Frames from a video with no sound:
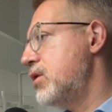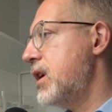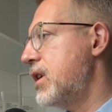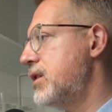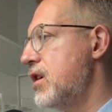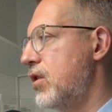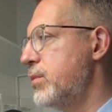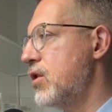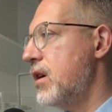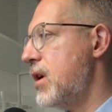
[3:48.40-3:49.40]
Exactly,
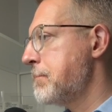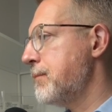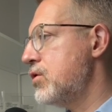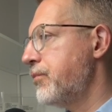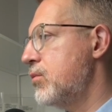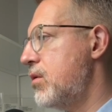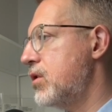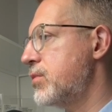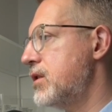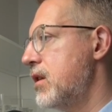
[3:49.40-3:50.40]
and then a few who were
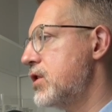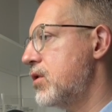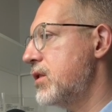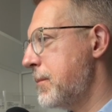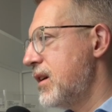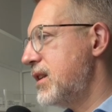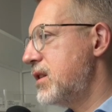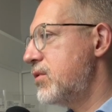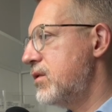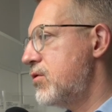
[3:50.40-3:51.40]
completely new to it all.
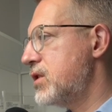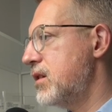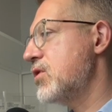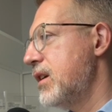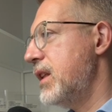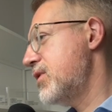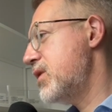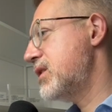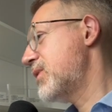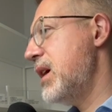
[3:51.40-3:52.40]
But the interesting
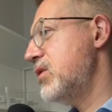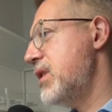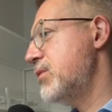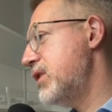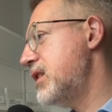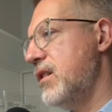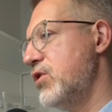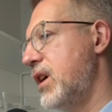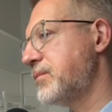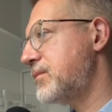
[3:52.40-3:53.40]
thing was
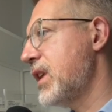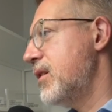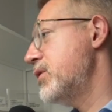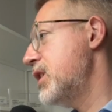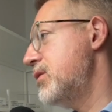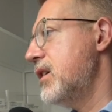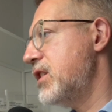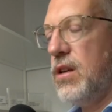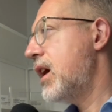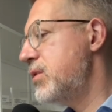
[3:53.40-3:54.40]
everyone, even those who were
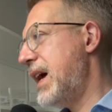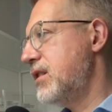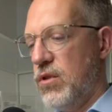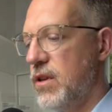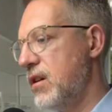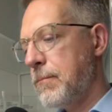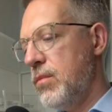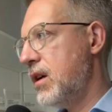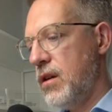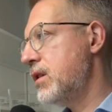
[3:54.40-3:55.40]
new to AI,
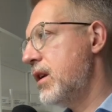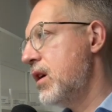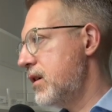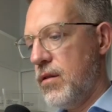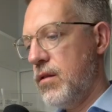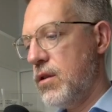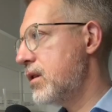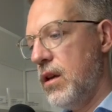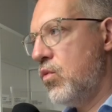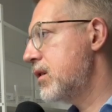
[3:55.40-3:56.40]
had at least heard of
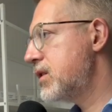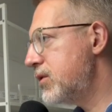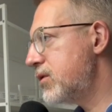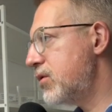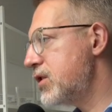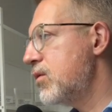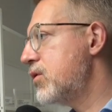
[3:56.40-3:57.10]
ChatGPT.